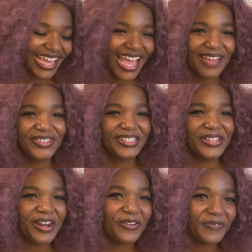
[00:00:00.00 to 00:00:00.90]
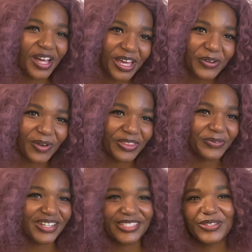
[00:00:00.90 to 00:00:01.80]
having a lot of fun while the
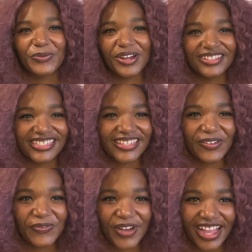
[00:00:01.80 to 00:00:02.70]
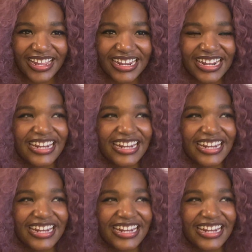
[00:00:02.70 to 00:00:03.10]
rest of the world is on fire.